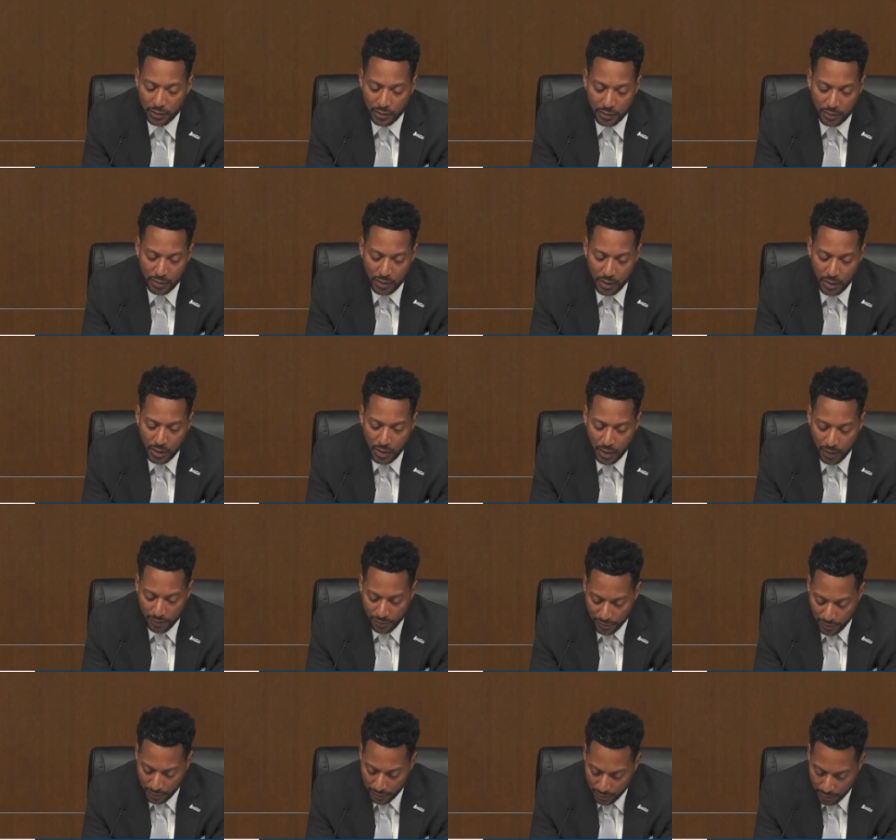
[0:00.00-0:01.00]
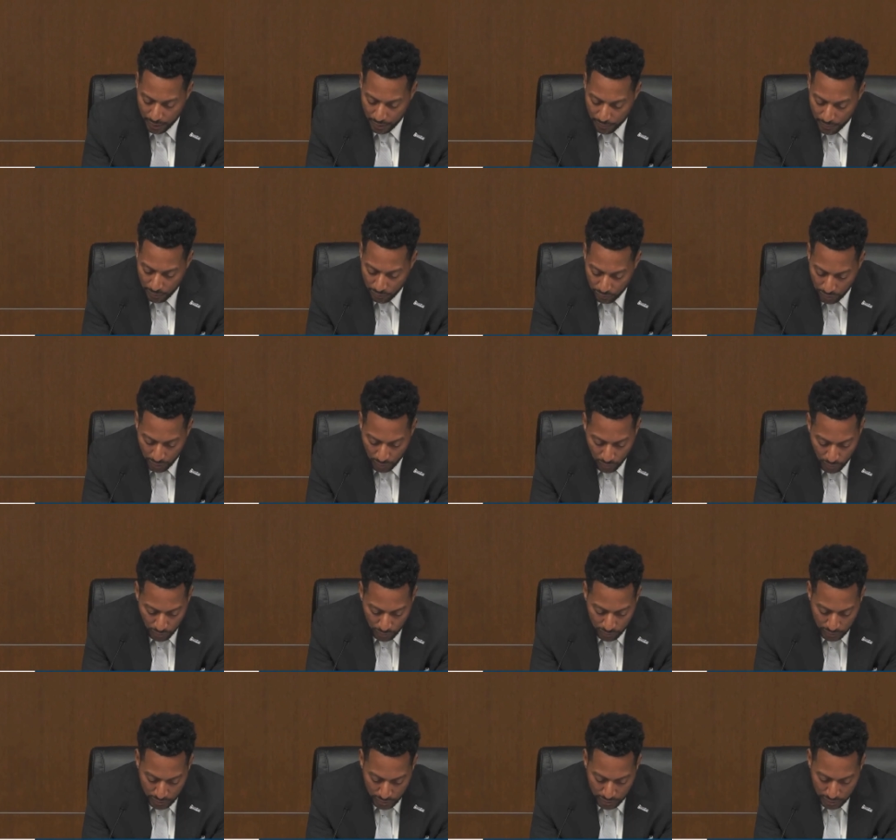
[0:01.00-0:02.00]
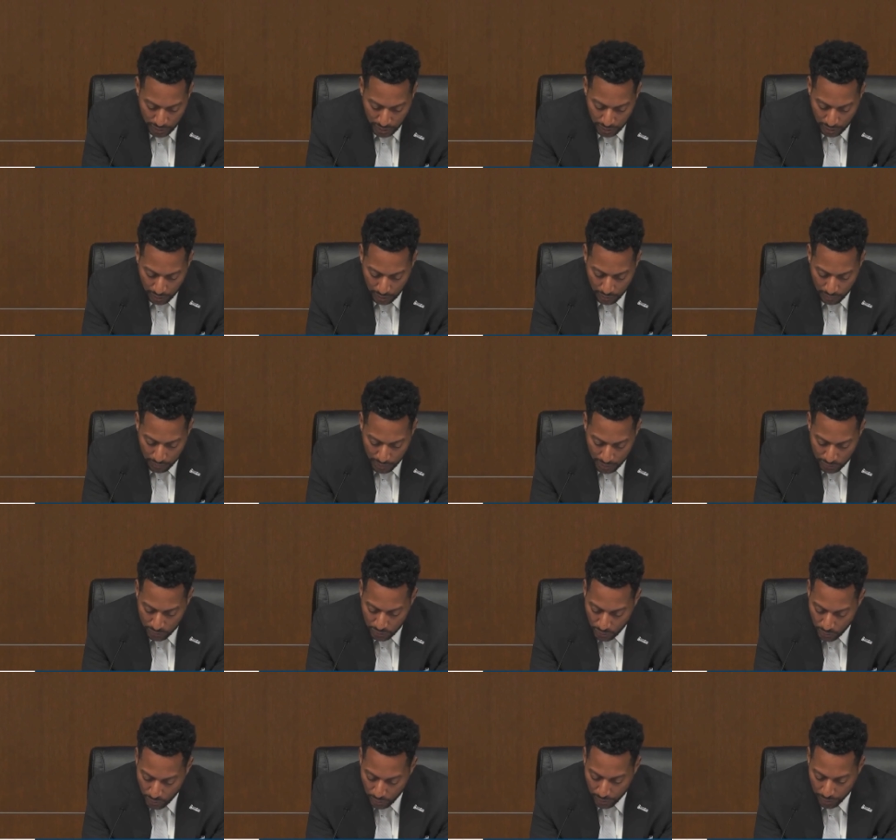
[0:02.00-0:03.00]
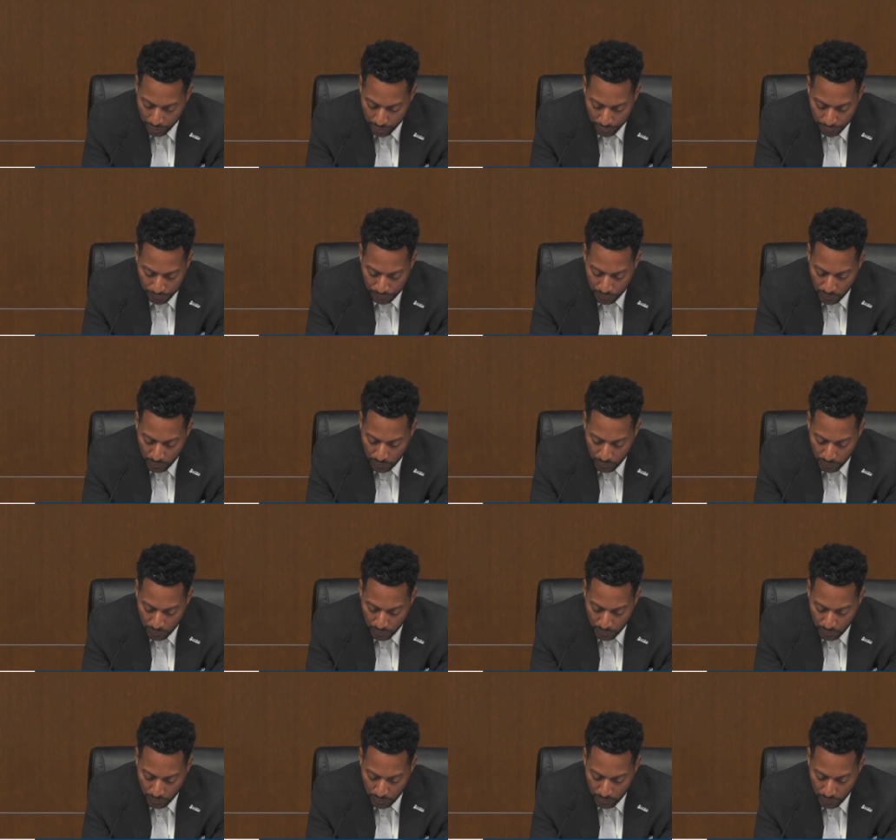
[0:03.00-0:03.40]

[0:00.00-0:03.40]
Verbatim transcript: and I think uh, Administrator Wilson said it best earlier.